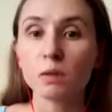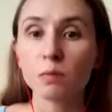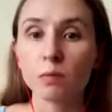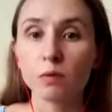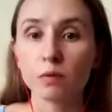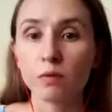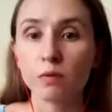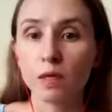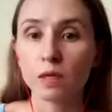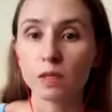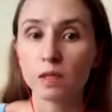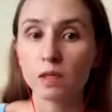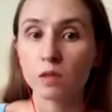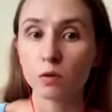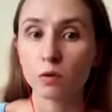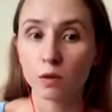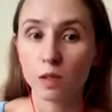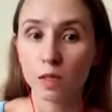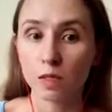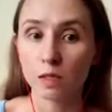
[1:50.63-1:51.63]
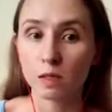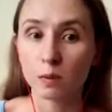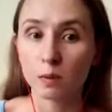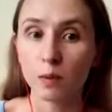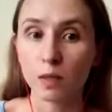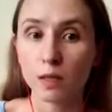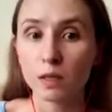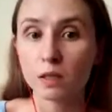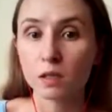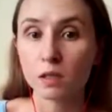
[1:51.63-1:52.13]
provided on
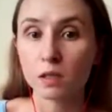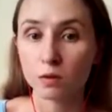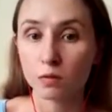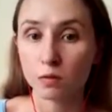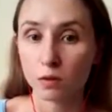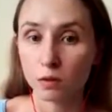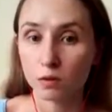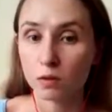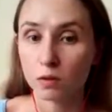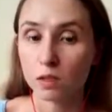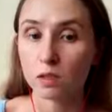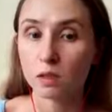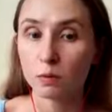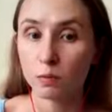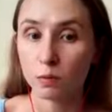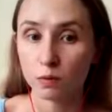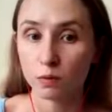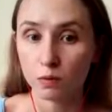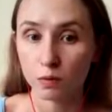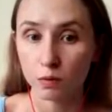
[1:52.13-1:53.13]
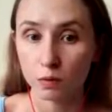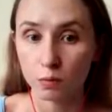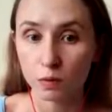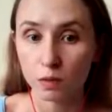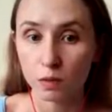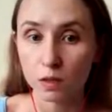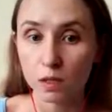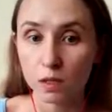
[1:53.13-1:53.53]
aspects of learner's performance.